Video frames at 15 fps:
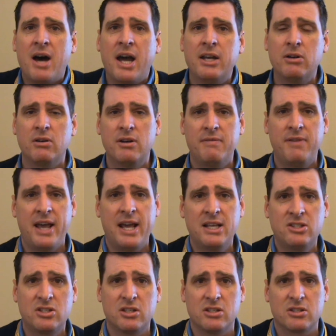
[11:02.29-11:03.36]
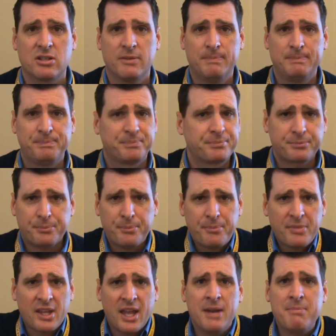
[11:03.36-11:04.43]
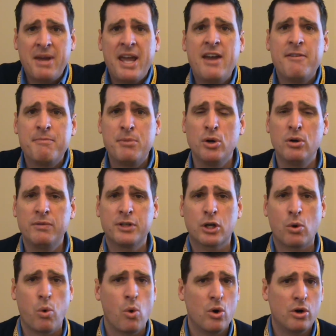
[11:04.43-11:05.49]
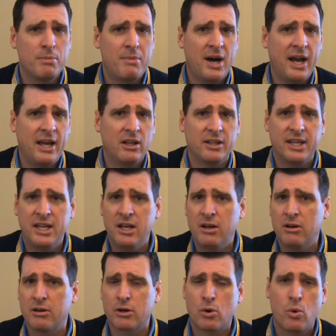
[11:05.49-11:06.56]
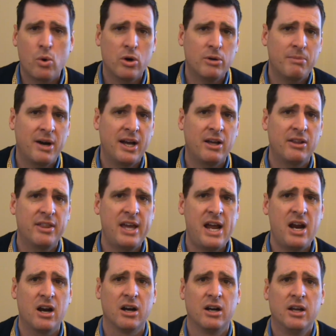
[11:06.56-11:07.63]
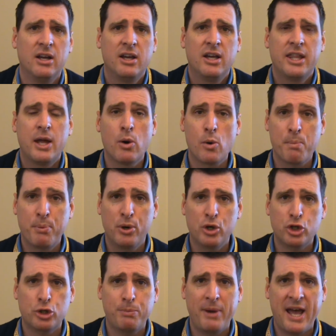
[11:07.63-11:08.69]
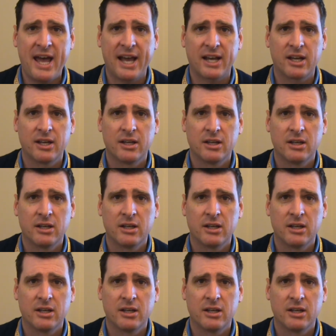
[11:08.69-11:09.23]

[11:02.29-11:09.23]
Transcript: minor advances and may have moved a quarter mile here and a quarter mile there, they were pushed back.